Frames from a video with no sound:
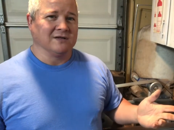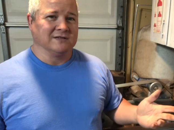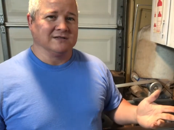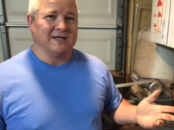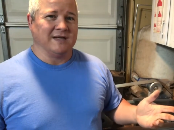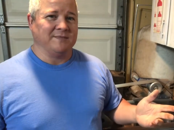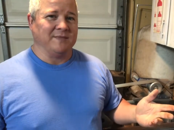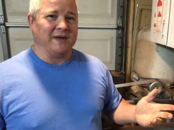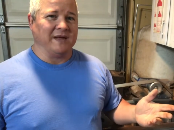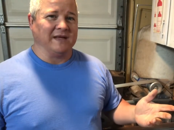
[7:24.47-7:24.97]
Does
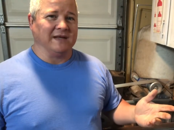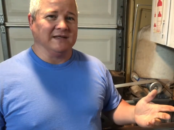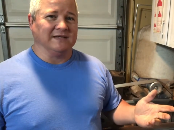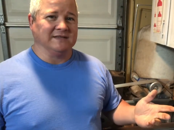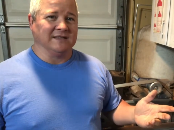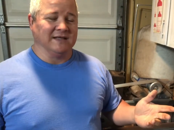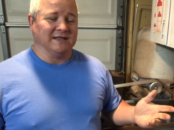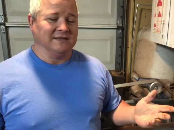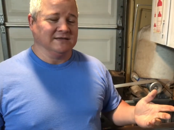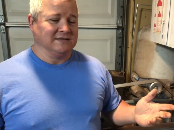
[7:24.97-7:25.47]
that make any
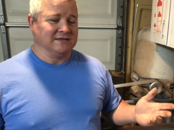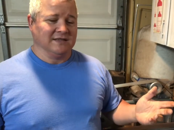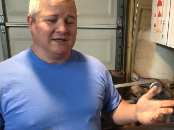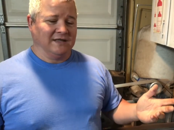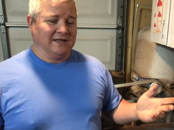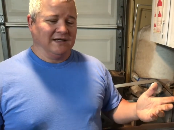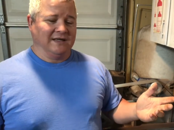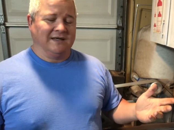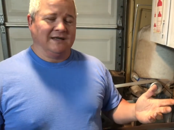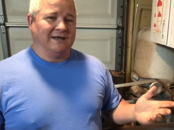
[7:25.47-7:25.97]
sense?
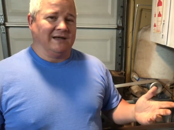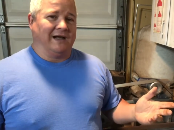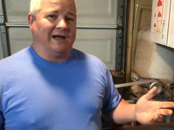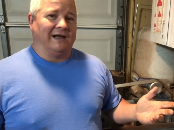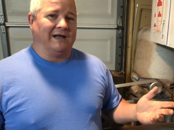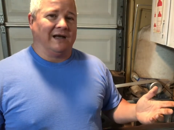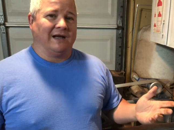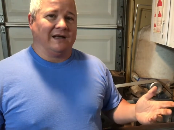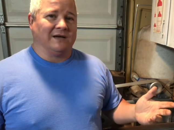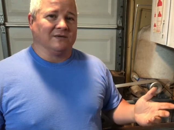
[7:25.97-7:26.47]

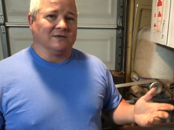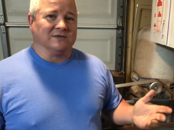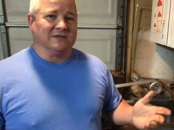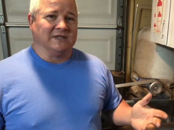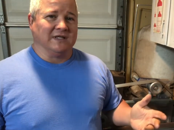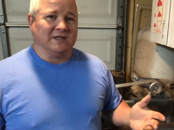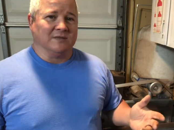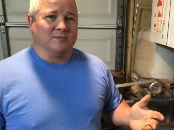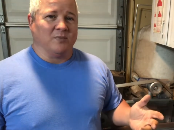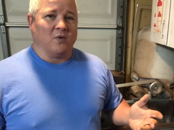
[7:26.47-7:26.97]
I don't see
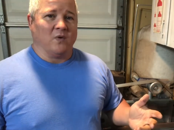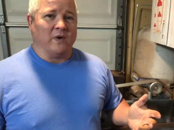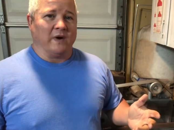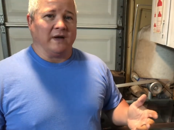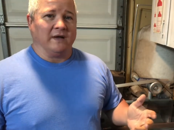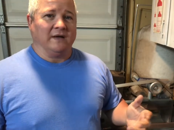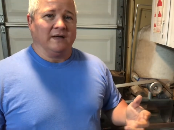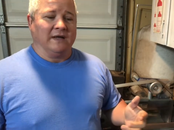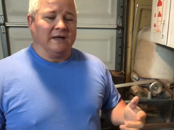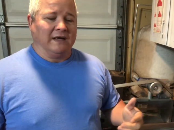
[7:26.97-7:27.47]
the
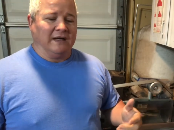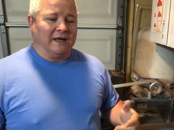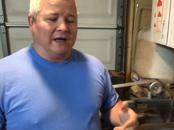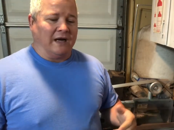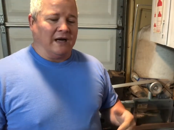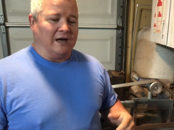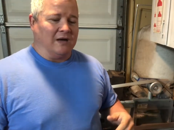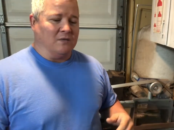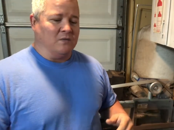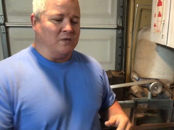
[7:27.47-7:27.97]
point.
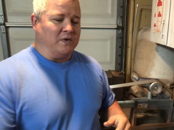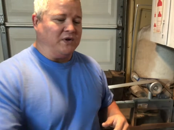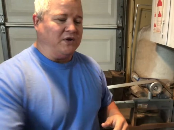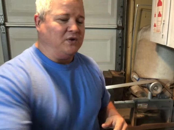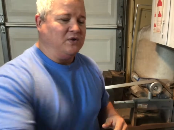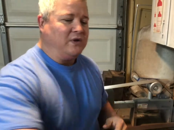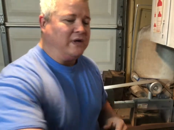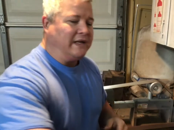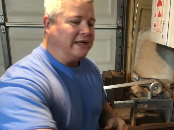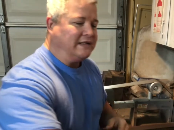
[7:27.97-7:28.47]
When you
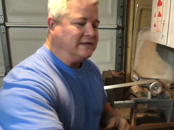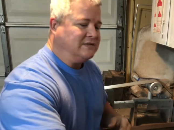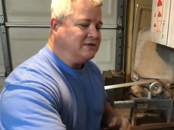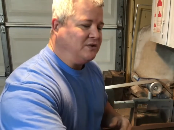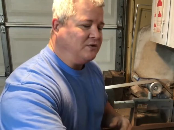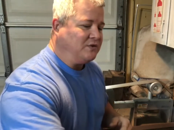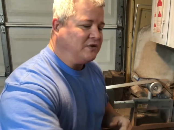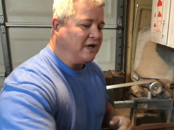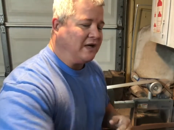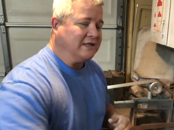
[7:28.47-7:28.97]
get into
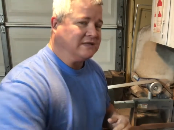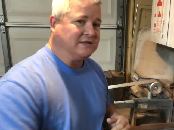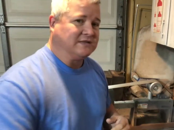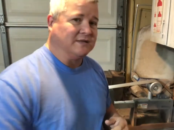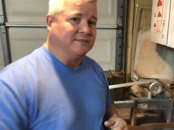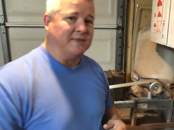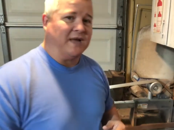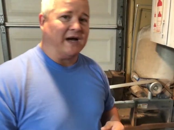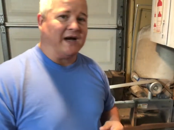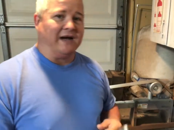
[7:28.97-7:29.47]

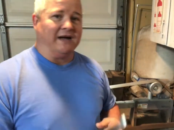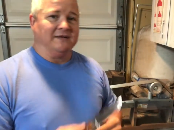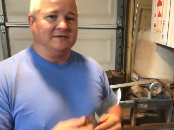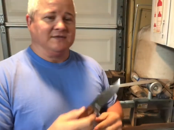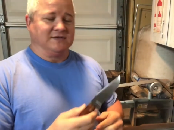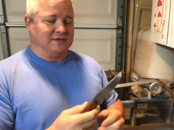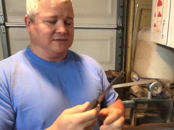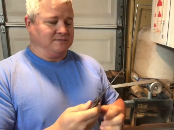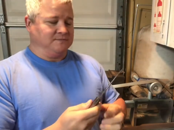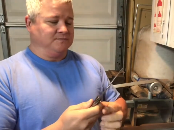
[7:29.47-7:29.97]
custom
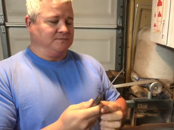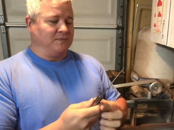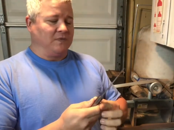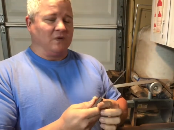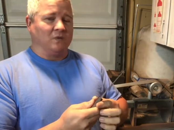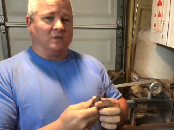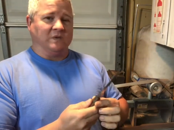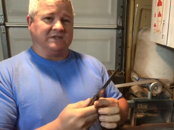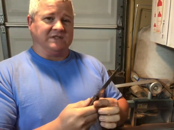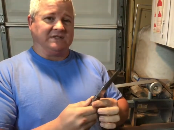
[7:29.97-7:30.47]
knives
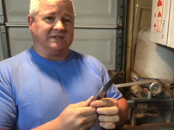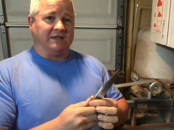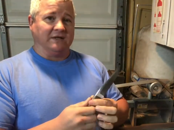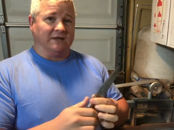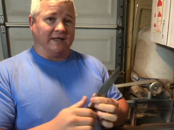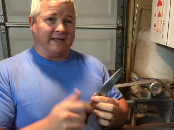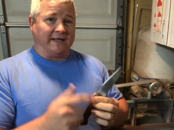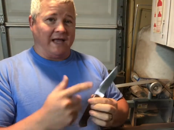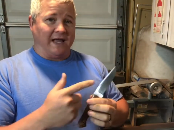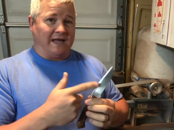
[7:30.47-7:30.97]
with steel
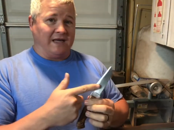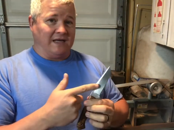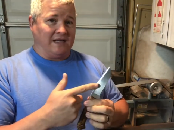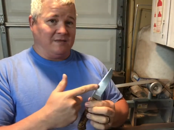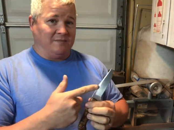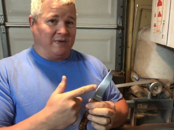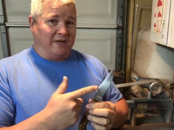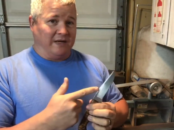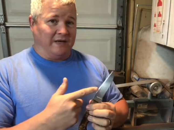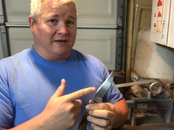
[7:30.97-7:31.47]
like
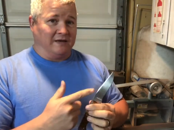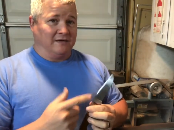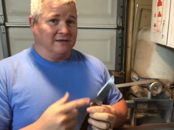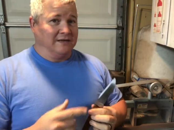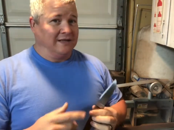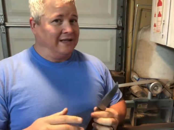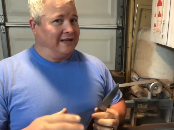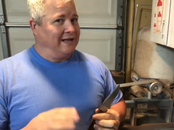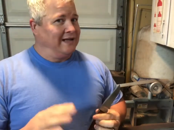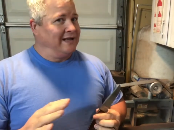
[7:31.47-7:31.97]
AEBL,
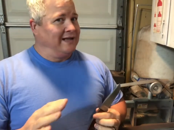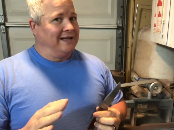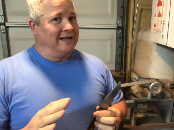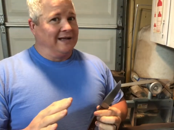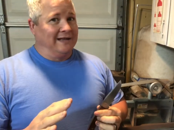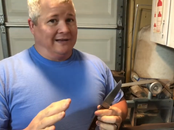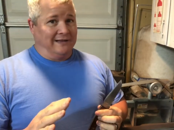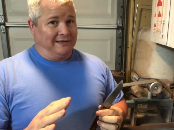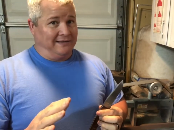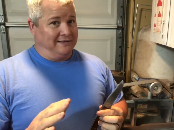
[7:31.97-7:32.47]

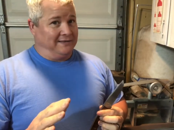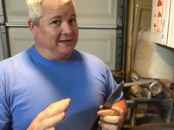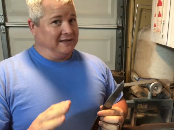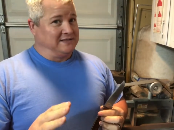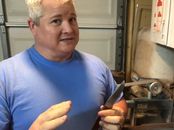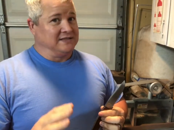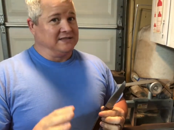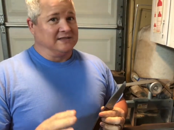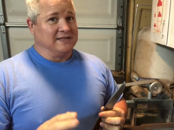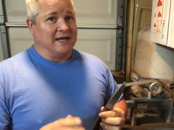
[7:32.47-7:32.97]

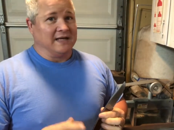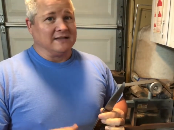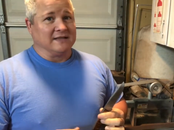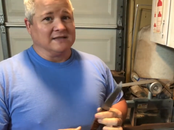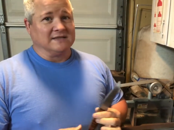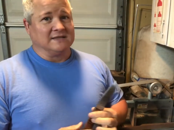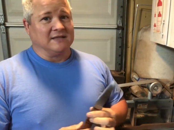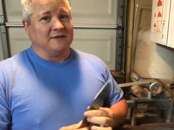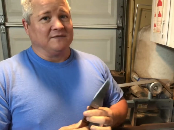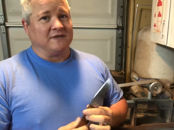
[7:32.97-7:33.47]
this is not the
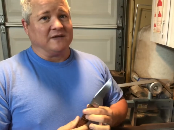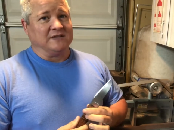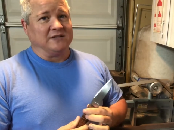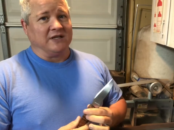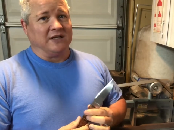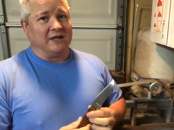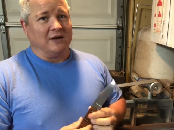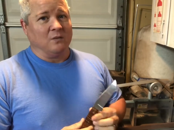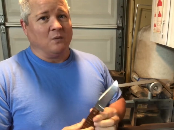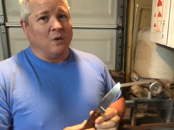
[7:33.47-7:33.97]
stuff that you
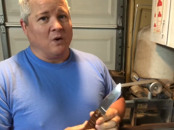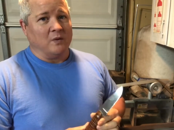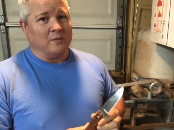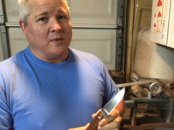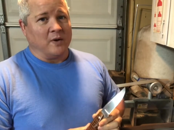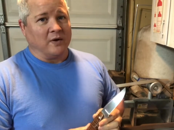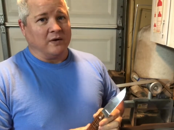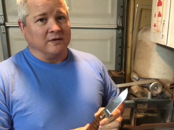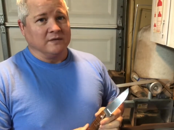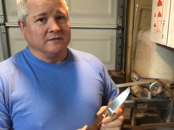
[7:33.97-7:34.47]
get at
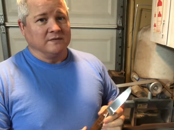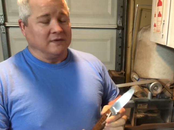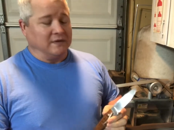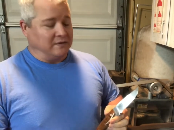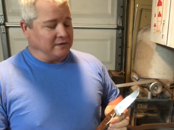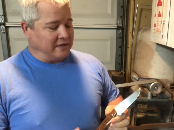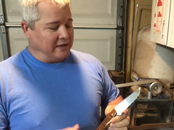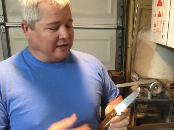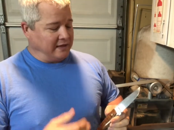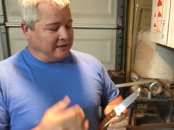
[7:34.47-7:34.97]
Walmart,
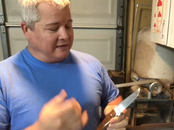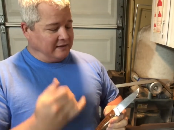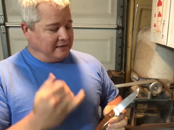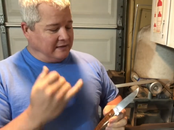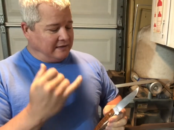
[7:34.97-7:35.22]
okay?